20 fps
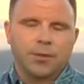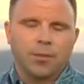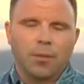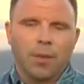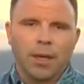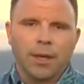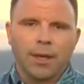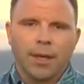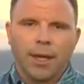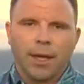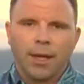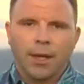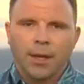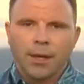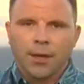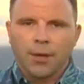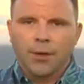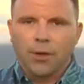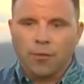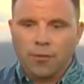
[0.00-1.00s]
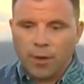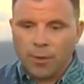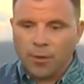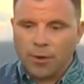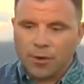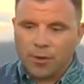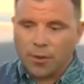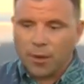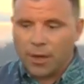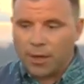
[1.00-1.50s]
It was Monday,
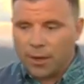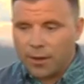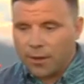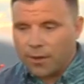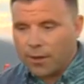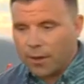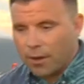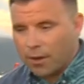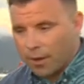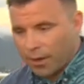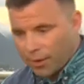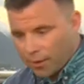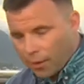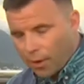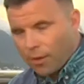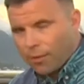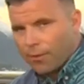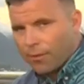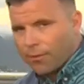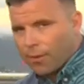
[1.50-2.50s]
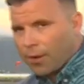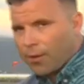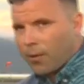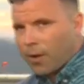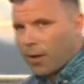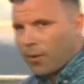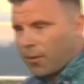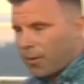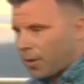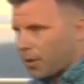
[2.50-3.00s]
November 20th. Uh, here on the
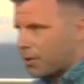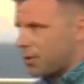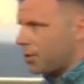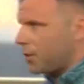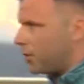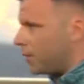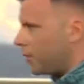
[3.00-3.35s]
runway, we want to show